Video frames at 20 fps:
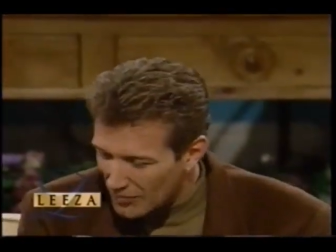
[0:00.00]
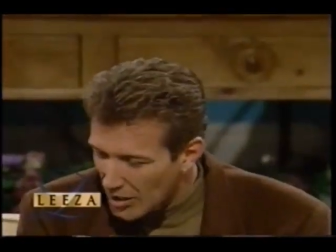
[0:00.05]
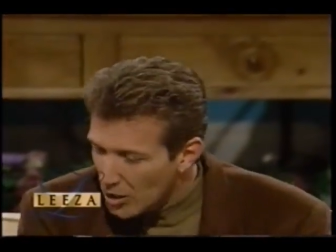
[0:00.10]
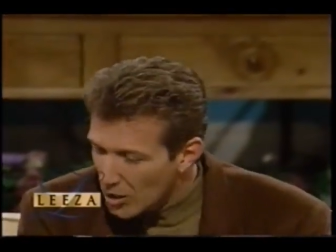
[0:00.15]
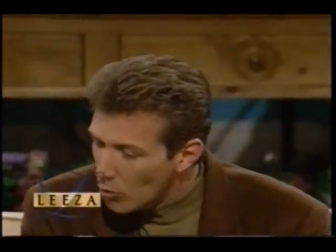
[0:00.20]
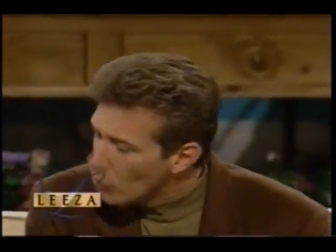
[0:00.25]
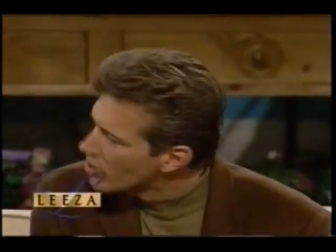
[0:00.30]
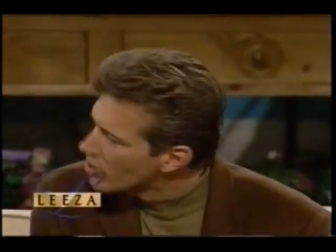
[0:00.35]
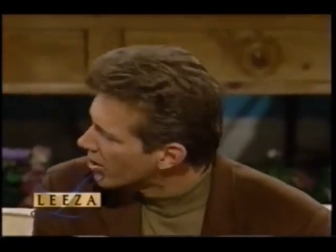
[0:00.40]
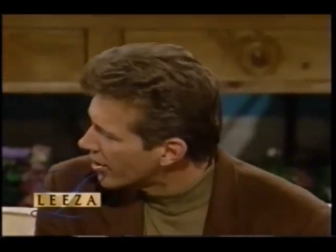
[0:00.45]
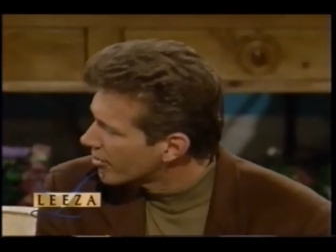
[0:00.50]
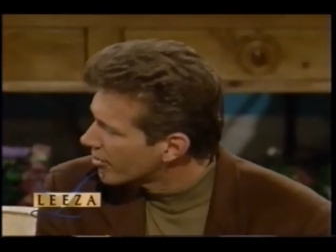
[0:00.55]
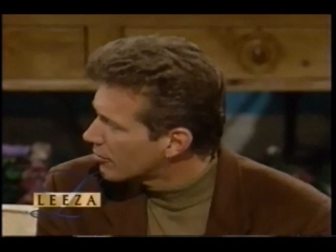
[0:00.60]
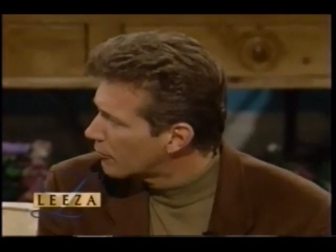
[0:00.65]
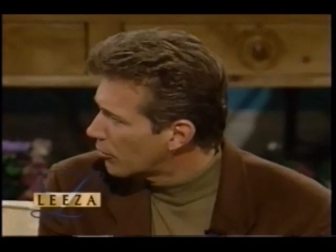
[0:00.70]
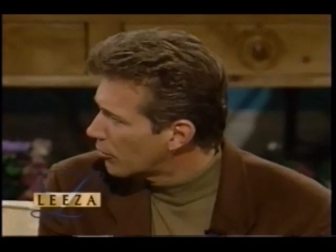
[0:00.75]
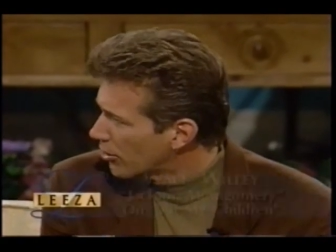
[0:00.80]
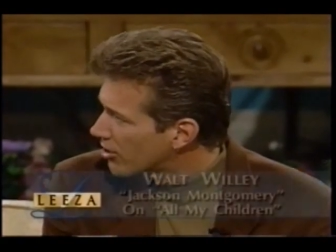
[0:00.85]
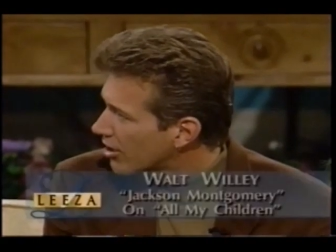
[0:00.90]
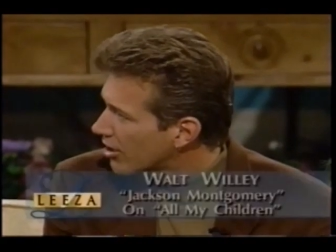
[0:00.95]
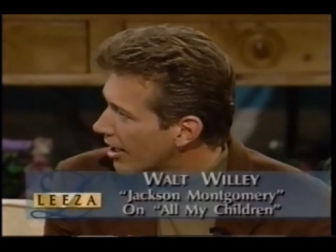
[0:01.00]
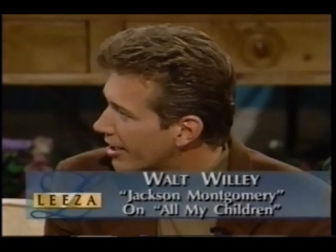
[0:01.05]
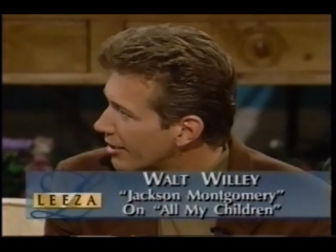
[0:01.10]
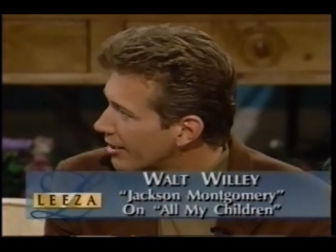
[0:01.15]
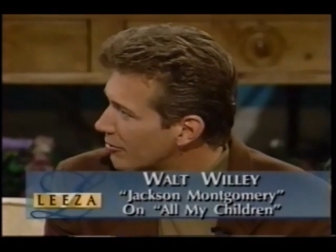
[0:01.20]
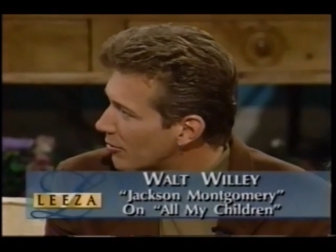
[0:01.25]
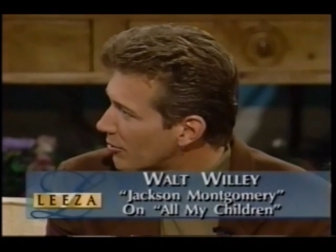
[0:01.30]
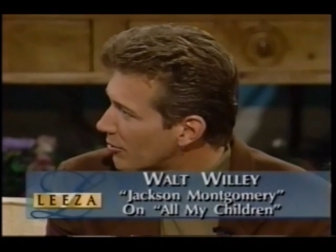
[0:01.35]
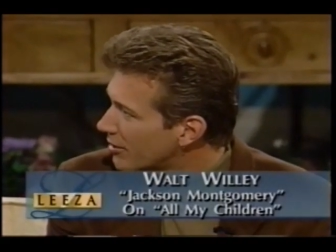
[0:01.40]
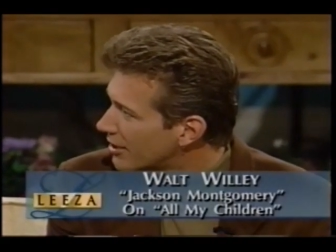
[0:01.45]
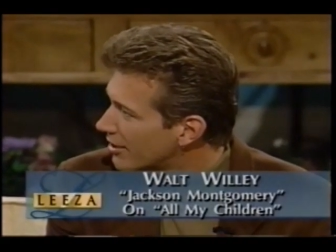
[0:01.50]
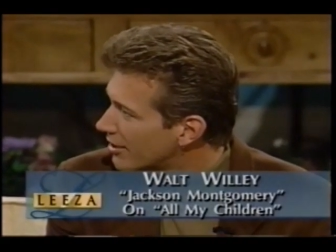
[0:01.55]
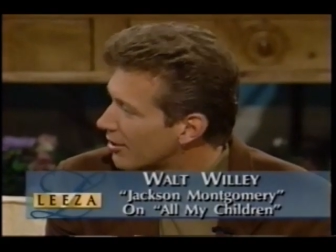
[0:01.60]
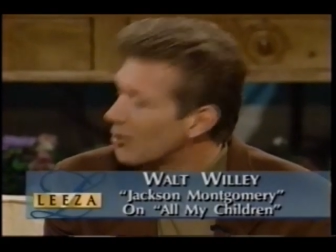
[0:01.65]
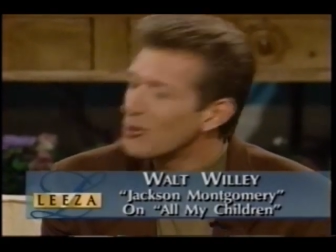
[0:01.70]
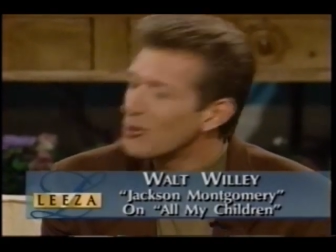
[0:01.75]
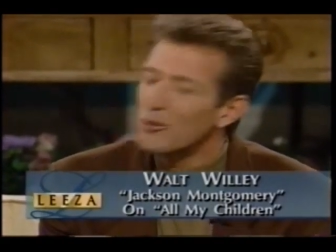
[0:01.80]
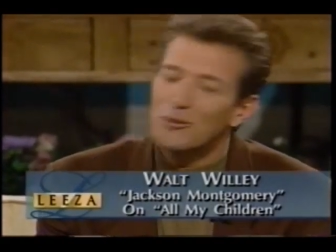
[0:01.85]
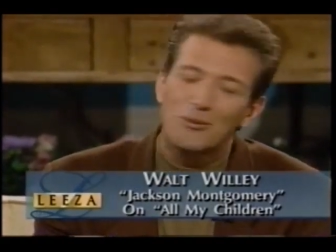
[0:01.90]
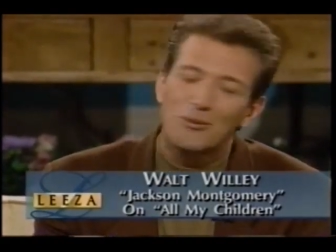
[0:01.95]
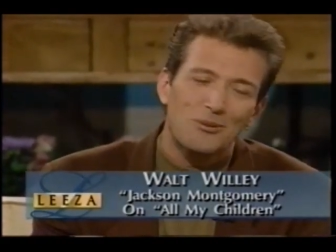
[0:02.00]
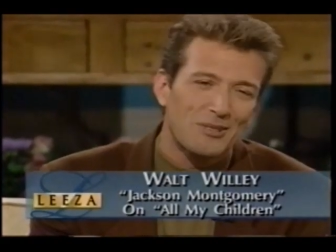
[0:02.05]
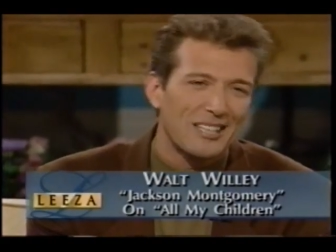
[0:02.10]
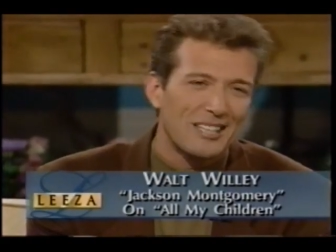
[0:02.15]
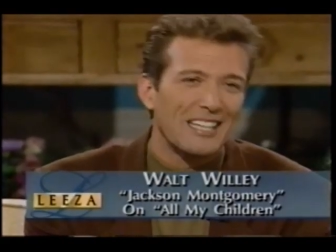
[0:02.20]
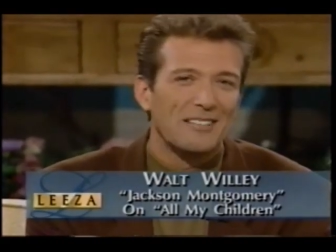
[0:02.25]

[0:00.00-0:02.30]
Was that at the book signing when we did the home? Okay.